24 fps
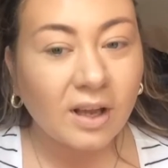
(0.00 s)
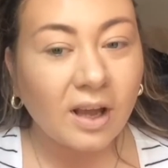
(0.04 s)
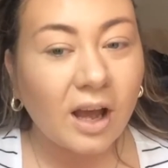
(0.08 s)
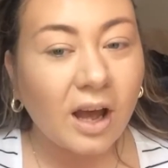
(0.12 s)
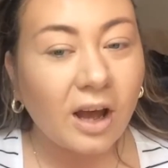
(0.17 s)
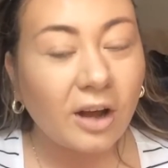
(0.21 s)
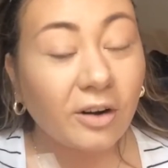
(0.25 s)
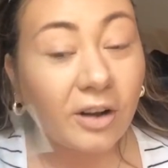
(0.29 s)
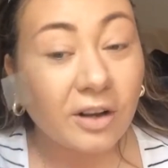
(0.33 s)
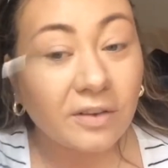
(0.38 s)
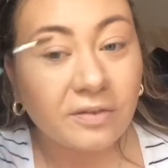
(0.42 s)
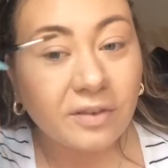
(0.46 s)

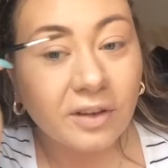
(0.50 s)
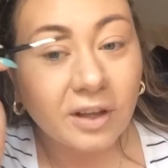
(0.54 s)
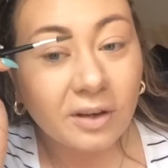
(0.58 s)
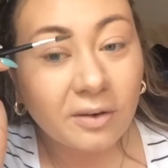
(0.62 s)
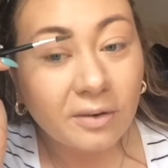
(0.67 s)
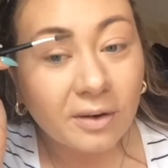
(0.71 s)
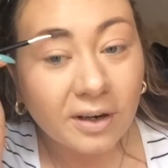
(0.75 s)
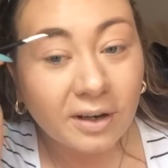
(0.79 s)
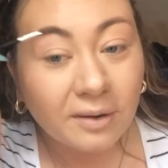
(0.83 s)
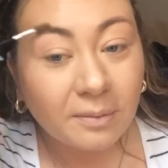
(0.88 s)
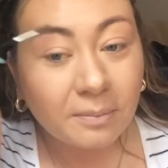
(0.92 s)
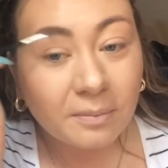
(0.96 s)
I don't know, I
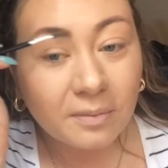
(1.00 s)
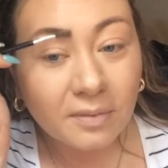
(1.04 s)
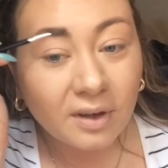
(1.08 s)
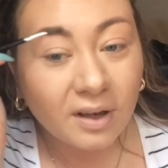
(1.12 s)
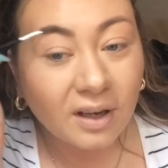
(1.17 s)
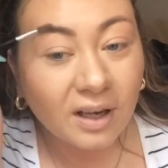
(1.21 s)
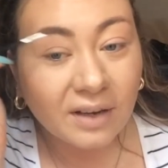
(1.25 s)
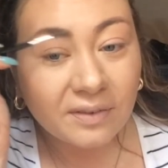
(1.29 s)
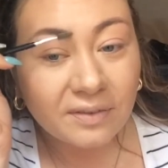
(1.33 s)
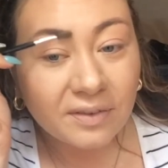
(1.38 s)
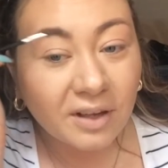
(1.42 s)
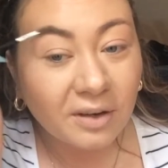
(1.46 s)

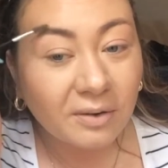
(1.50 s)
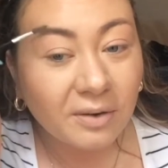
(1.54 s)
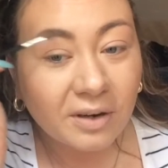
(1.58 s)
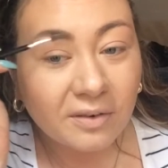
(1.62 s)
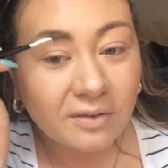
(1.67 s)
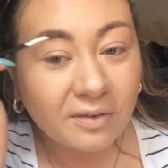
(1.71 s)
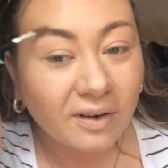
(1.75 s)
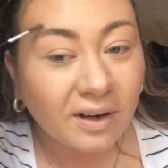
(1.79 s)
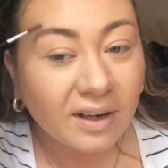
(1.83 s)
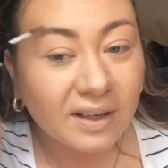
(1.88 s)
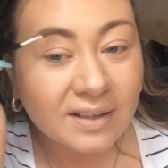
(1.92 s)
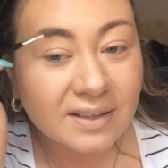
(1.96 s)
feel like
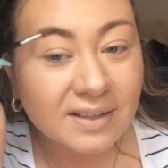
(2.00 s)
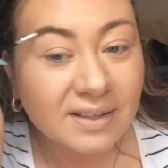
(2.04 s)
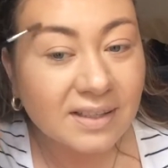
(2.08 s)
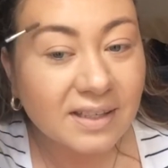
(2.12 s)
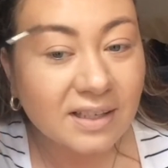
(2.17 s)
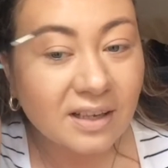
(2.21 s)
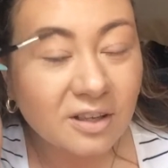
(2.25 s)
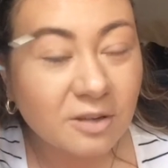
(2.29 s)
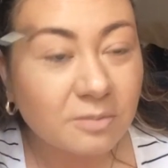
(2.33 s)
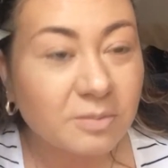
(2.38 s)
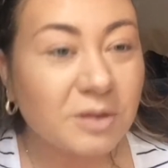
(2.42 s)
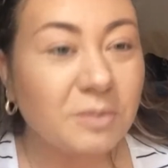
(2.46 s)
whenever I
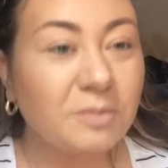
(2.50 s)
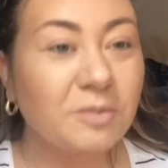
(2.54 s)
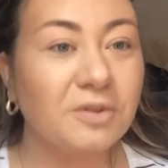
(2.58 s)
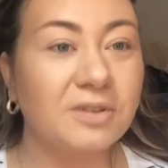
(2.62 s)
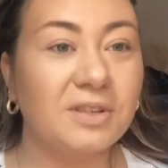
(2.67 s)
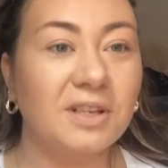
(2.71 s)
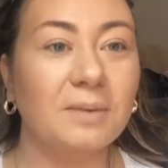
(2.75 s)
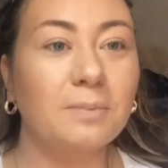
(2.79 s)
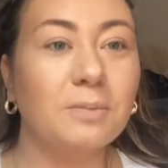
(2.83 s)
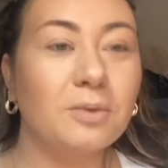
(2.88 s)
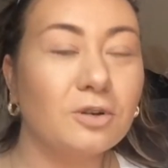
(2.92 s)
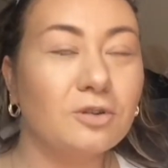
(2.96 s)
see other people's
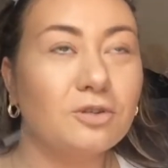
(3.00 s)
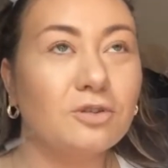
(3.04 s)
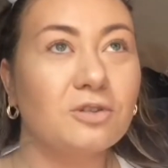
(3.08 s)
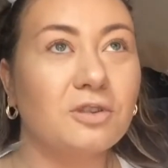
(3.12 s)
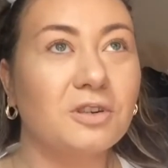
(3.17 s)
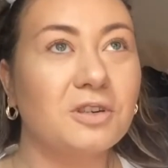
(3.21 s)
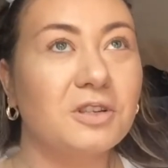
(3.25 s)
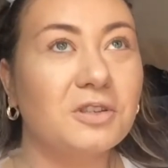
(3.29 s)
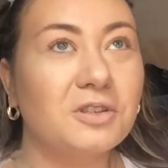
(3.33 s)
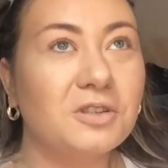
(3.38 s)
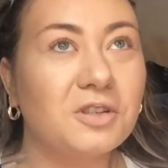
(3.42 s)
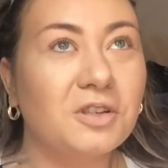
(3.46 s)
like pictures
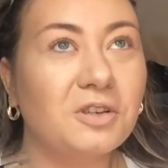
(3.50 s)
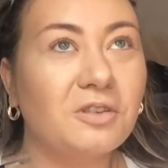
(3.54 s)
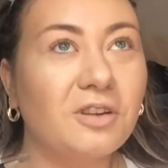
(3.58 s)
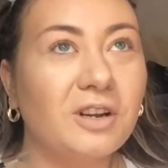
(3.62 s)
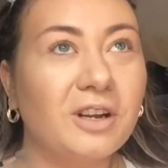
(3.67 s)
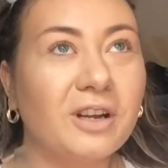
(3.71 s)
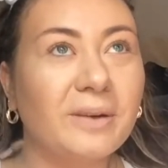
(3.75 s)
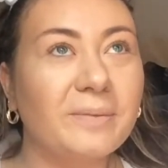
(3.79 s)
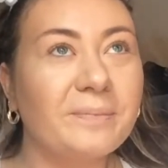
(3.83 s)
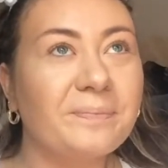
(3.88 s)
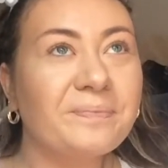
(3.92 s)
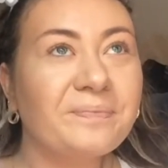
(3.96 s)
on
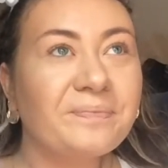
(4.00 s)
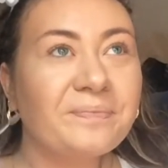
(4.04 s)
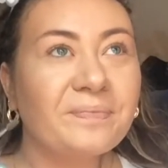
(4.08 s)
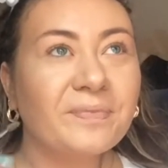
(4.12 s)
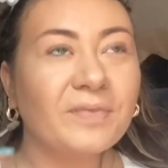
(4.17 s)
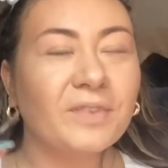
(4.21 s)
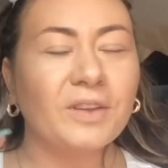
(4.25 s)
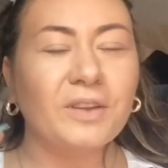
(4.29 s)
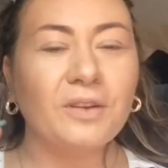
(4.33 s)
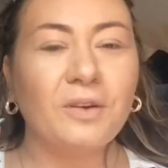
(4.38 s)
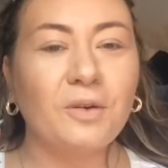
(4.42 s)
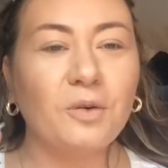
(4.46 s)
Instagram
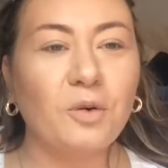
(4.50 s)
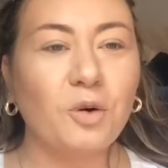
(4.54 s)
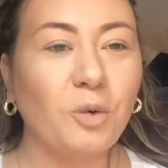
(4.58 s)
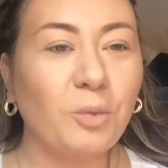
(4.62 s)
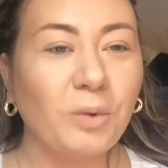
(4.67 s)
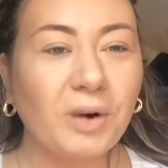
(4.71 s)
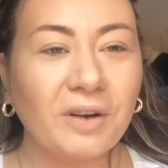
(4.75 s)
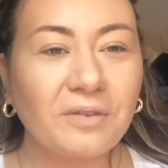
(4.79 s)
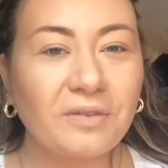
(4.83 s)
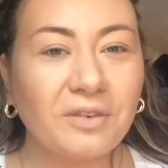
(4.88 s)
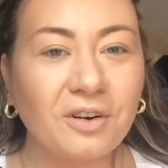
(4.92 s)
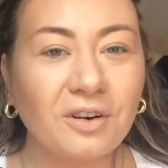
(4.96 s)
or
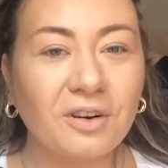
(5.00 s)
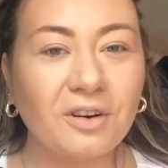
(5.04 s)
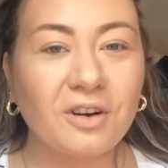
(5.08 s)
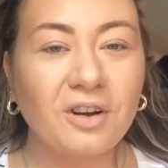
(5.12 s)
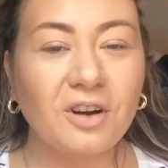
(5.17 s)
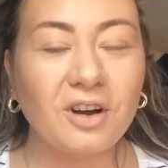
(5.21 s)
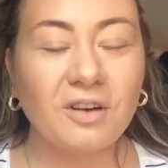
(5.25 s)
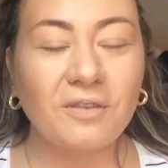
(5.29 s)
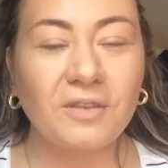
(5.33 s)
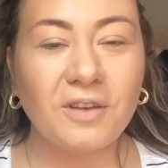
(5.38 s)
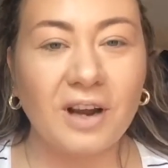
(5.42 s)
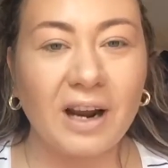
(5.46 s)
whatever,
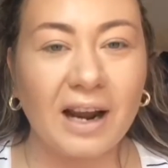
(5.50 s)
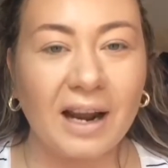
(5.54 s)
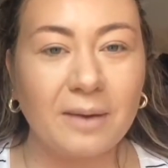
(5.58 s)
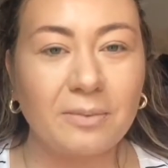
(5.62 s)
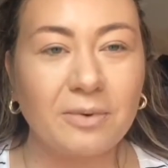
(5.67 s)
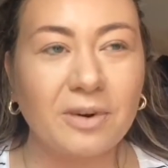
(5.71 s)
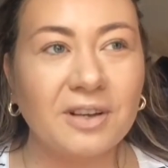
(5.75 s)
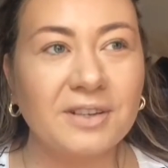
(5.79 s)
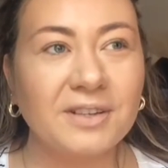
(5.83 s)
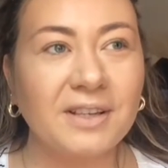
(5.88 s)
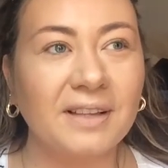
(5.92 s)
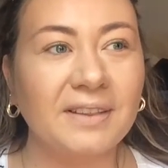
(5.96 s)
their
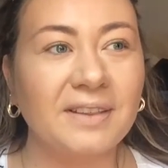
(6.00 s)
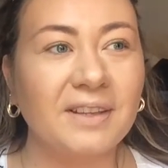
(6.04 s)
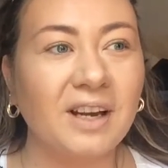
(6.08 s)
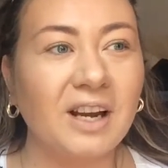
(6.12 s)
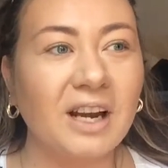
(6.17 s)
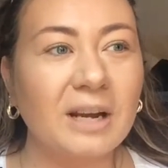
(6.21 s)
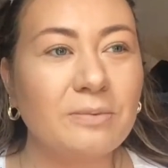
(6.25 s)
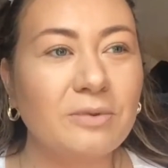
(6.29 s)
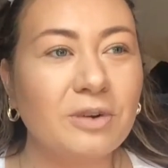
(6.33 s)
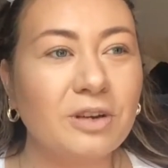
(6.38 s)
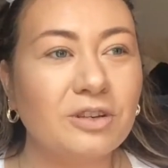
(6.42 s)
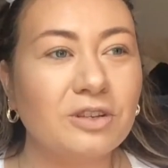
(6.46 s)

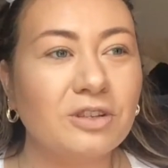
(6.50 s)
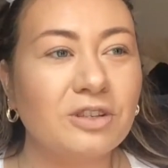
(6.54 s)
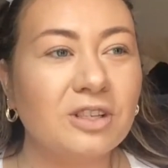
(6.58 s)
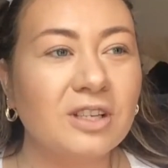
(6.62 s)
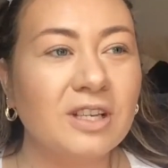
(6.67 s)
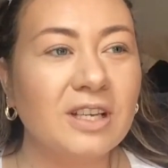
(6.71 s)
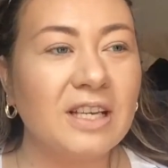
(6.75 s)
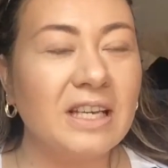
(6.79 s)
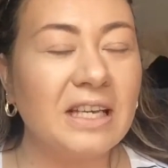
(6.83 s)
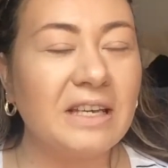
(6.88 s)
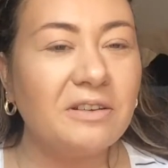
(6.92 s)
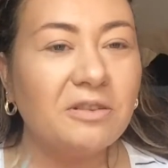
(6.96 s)
eyebrows,
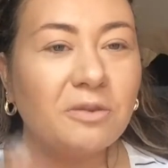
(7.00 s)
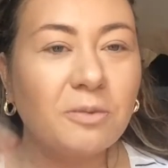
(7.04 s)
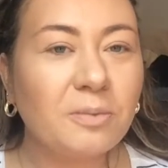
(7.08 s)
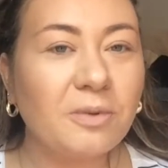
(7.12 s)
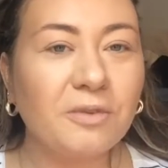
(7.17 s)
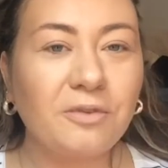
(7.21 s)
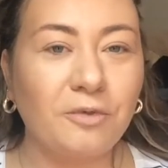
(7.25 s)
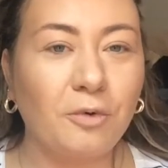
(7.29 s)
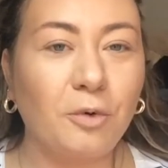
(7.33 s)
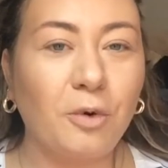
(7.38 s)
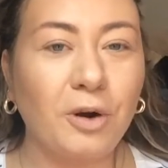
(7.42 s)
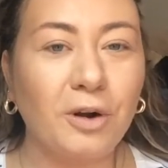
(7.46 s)
even
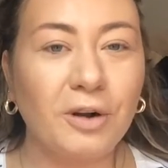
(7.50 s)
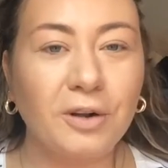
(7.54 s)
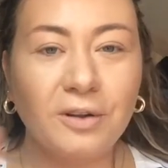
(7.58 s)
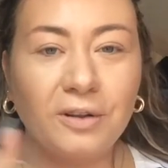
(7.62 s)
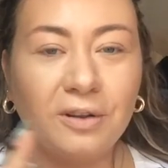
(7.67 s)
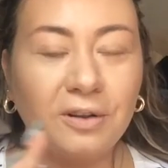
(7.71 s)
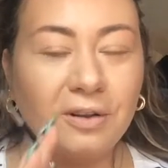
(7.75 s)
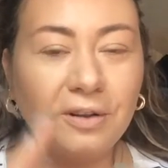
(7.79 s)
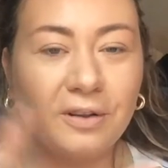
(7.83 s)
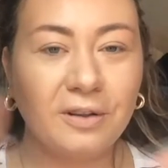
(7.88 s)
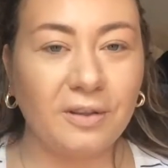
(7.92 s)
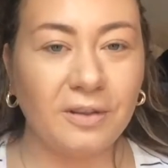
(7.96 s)
before
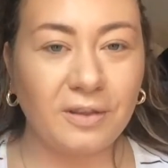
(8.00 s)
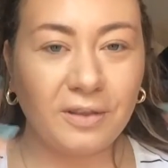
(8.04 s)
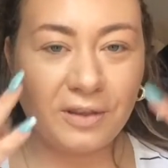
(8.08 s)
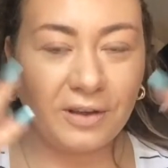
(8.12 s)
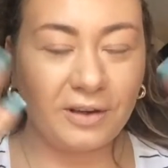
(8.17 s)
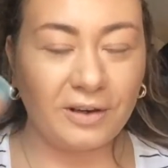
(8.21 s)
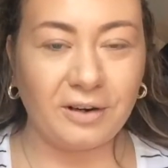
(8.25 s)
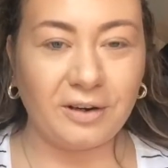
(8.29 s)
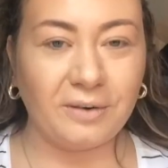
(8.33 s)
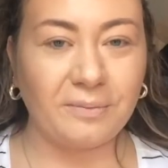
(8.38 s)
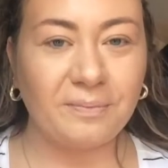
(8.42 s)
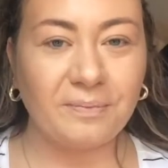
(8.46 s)

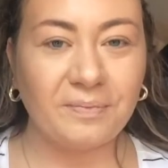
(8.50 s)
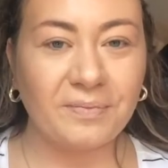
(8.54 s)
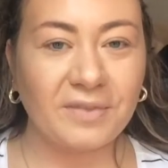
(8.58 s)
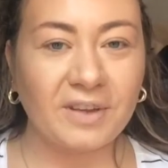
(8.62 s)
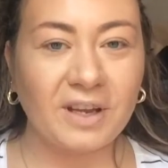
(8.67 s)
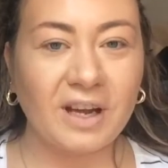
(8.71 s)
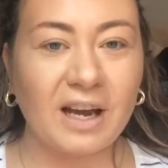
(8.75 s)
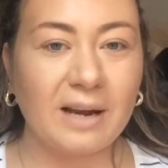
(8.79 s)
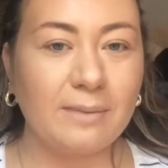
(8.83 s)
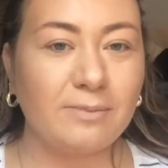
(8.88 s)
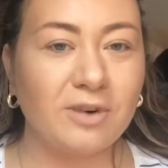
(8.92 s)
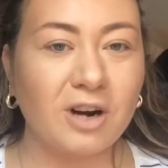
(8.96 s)
their
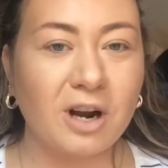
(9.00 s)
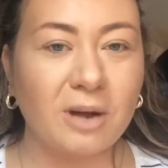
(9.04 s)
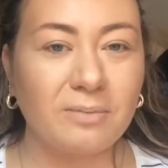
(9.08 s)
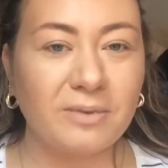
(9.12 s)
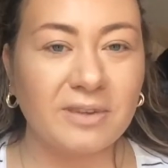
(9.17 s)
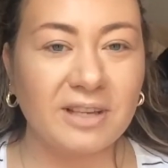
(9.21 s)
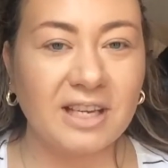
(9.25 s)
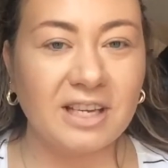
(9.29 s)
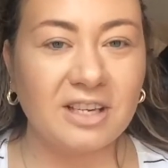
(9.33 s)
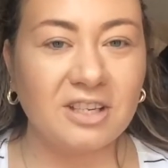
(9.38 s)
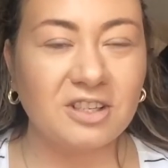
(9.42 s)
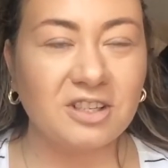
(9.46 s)
eyebrow
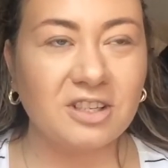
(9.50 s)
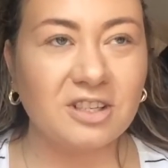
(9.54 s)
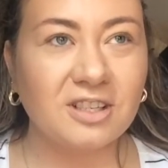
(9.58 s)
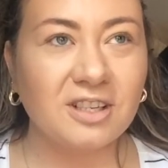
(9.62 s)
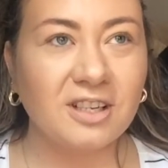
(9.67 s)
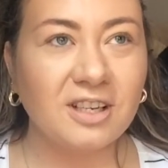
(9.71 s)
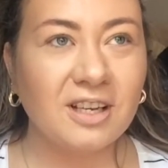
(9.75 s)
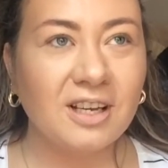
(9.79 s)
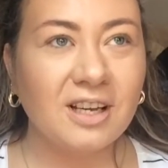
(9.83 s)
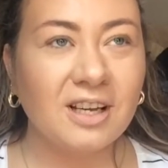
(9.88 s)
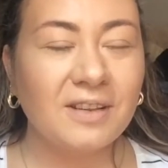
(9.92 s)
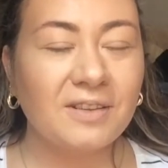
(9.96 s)
application,
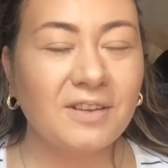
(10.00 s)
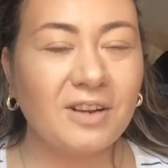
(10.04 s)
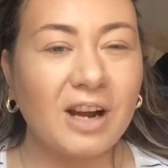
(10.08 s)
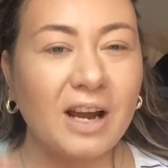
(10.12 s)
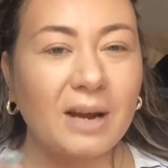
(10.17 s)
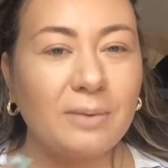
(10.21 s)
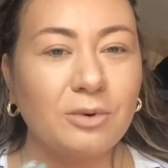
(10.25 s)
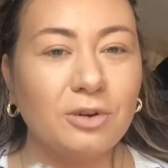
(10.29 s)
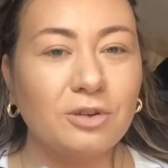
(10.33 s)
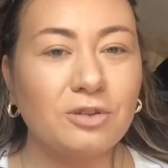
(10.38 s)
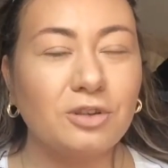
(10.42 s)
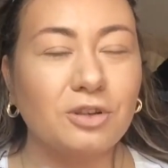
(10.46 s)
their
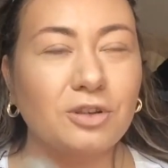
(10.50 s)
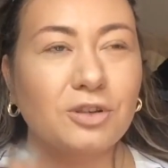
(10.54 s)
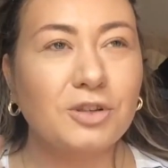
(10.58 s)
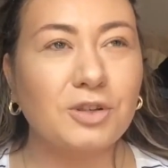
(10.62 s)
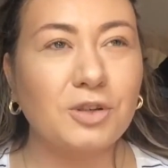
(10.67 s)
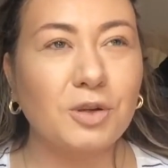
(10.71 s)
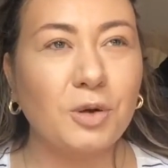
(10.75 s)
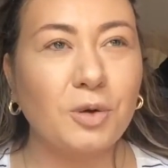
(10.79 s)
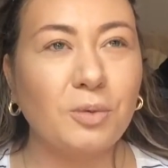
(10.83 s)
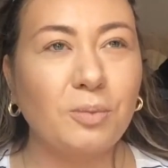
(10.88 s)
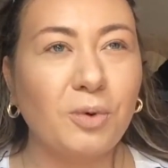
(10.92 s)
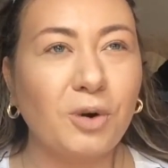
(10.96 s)
eyebrows look
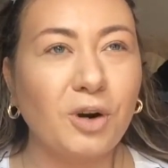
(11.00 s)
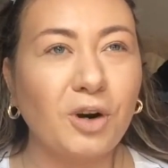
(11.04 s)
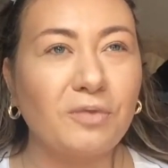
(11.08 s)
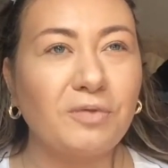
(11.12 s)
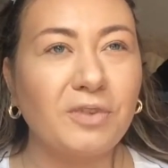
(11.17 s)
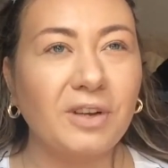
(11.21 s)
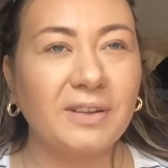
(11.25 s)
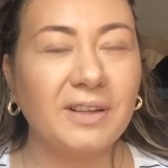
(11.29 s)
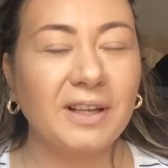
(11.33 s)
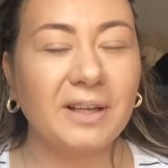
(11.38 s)
so perfect.